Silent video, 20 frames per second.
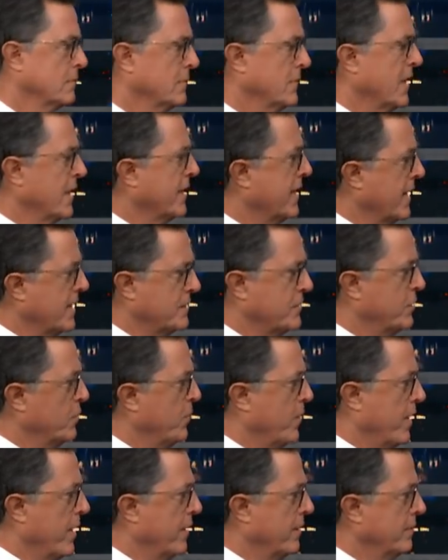It gets you,
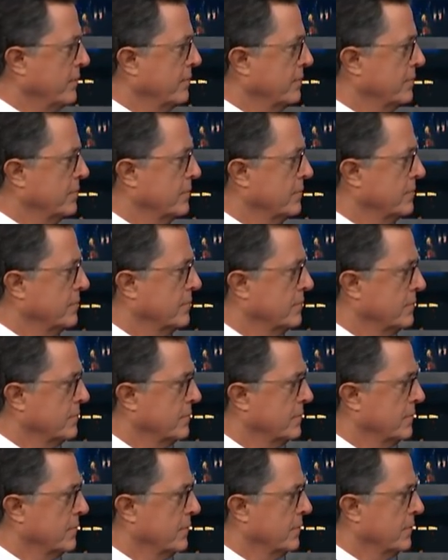man.
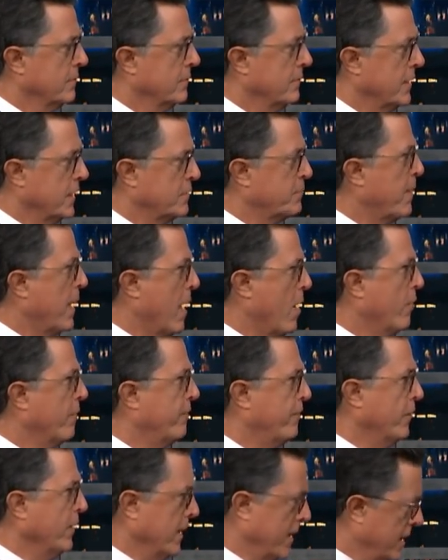It's
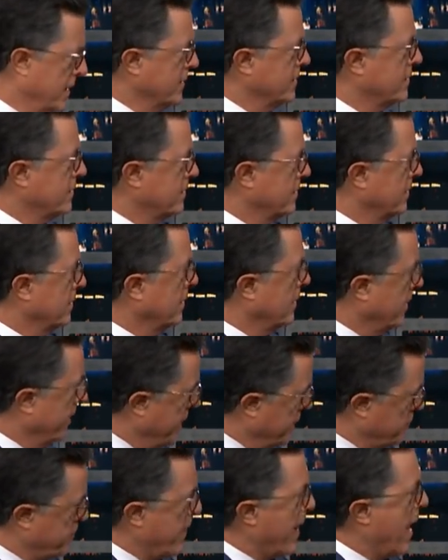powerful. It is. It's